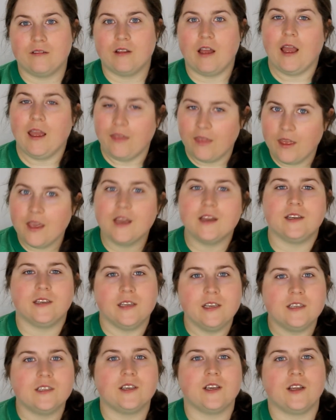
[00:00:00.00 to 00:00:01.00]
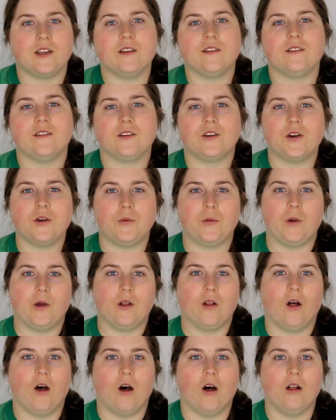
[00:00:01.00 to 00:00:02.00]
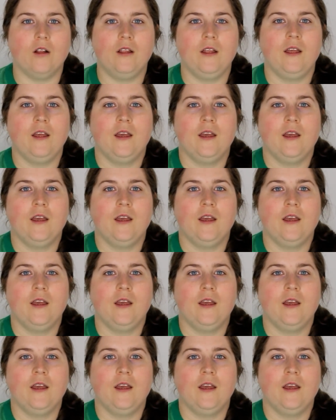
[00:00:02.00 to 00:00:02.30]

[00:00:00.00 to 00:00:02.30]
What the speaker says: think a decent Goodwill haul.